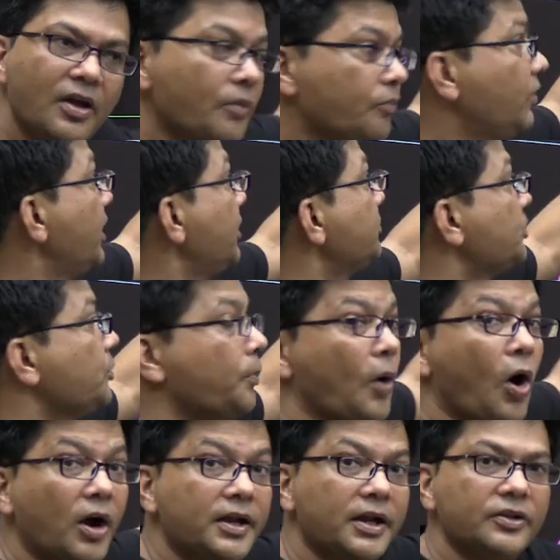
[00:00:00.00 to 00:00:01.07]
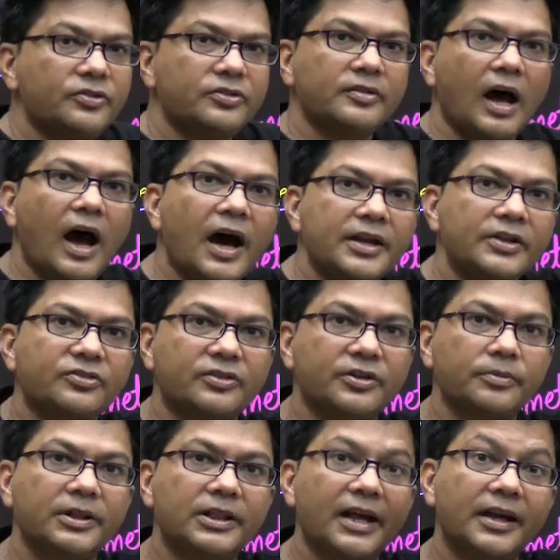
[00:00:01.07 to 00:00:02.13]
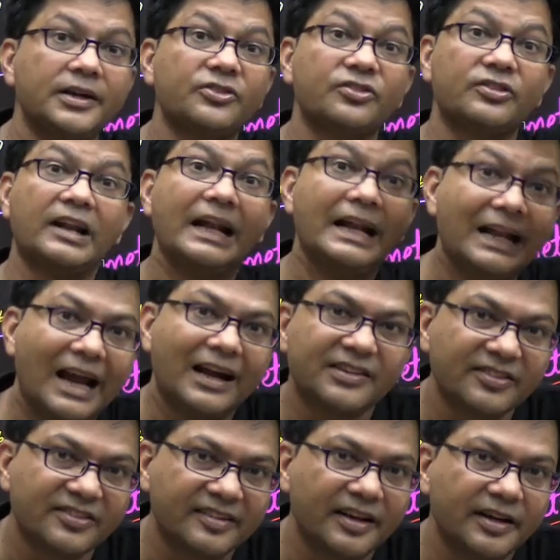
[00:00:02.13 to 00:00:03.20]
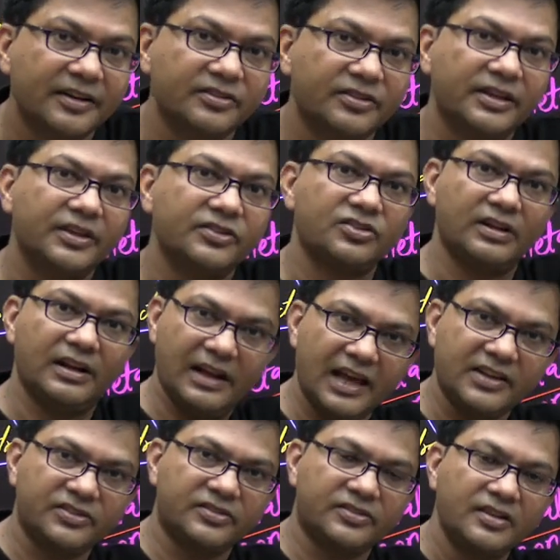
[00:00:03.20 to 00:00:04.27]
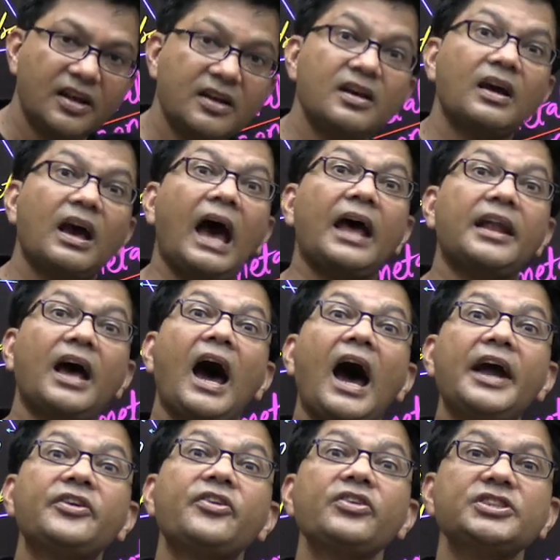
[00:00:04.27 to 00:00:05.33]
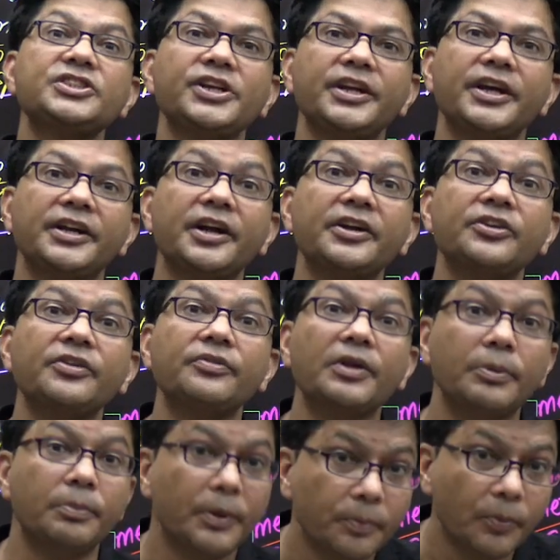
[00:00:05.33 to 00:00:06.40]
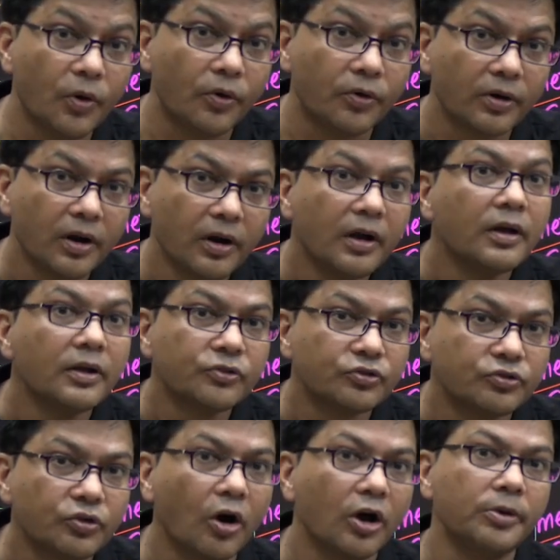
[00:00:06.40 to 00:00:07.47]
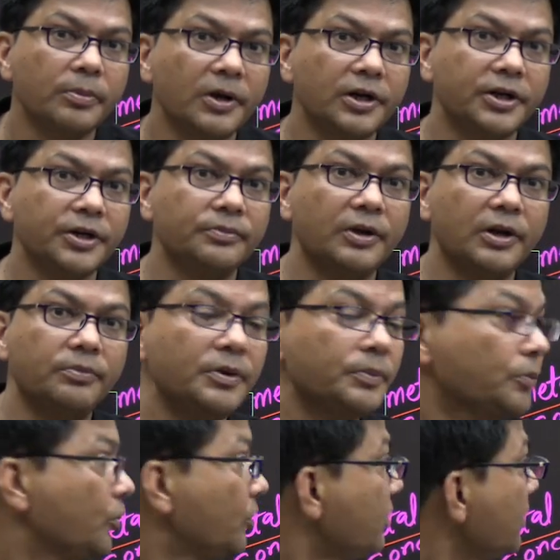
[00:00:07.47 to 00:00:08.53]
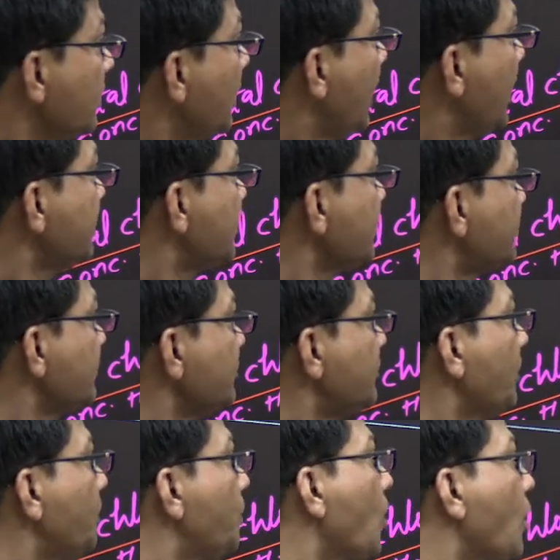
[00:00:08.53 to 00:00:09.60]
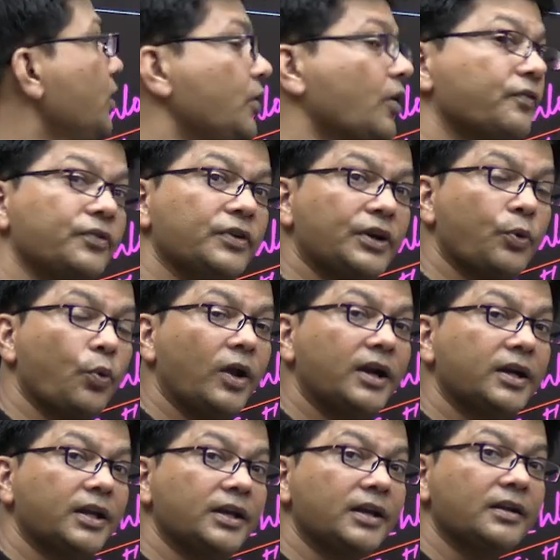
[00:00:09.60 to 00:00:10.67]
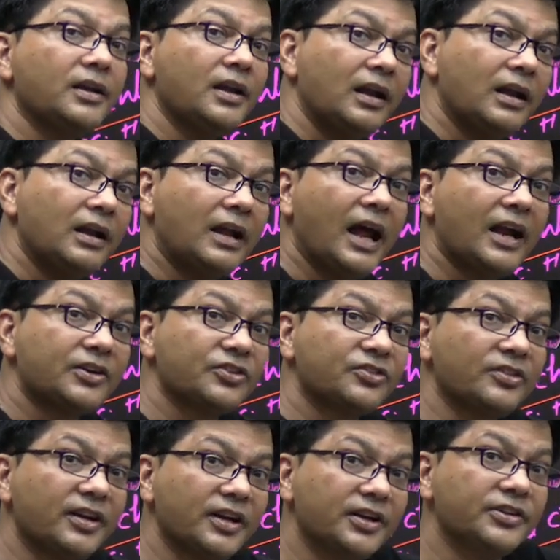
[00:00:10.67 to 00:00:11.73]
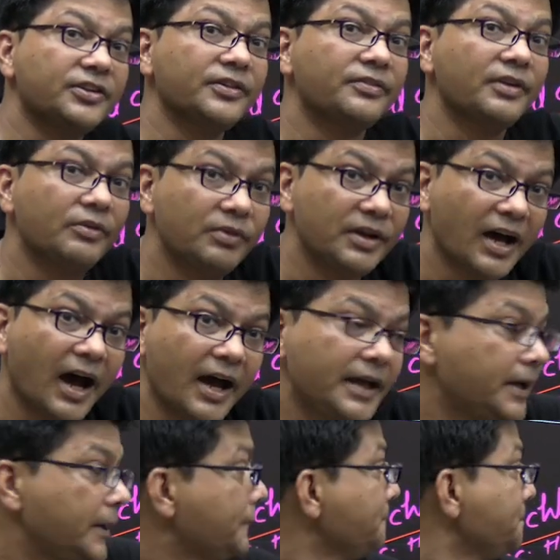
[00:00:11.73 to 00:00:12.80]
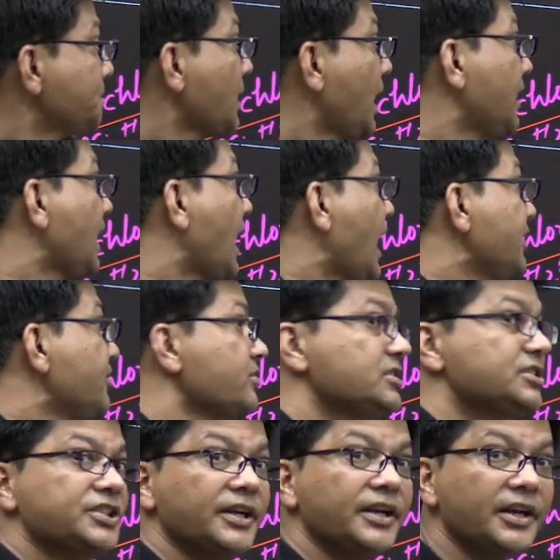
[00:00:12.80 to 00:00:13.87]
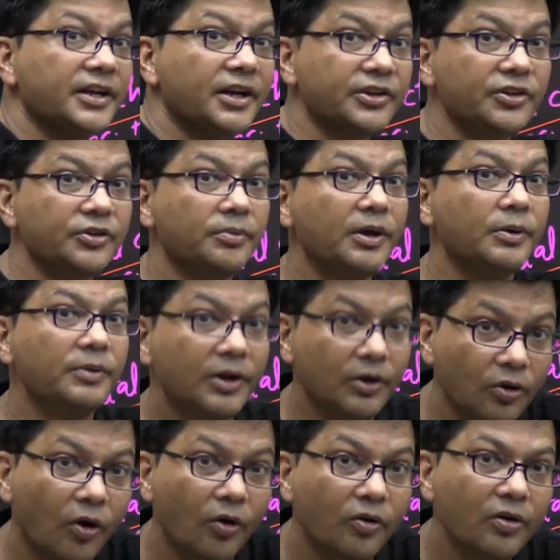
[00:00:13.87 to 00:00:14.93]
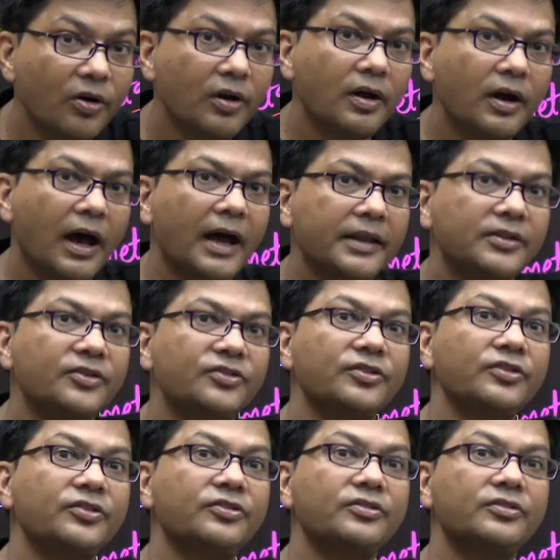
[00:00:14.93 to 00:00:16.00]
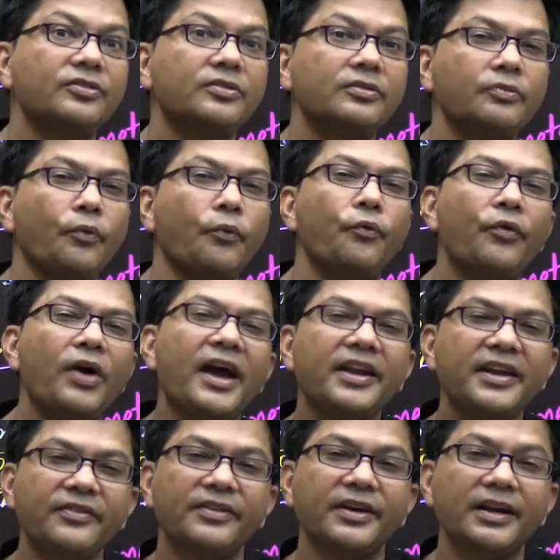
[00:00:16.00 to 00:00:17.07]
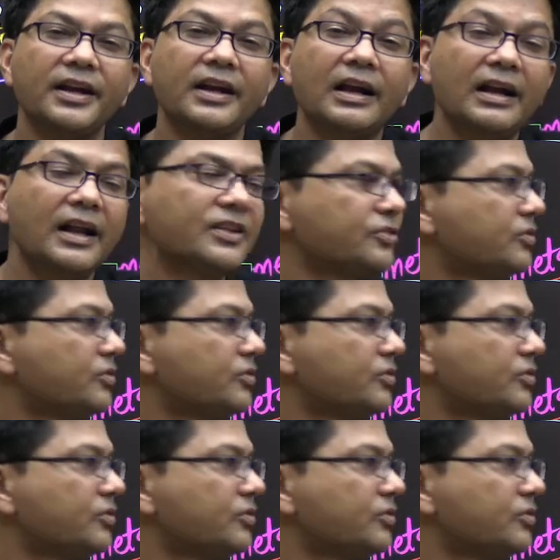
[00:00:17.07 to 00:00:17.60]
whenever the bond is unstable, then its lattice energy is less and hydration energy will be more, solubility will be more. And this is the bond of equality. Lattice energy will be high and hydration energy will be low, and this is very, very less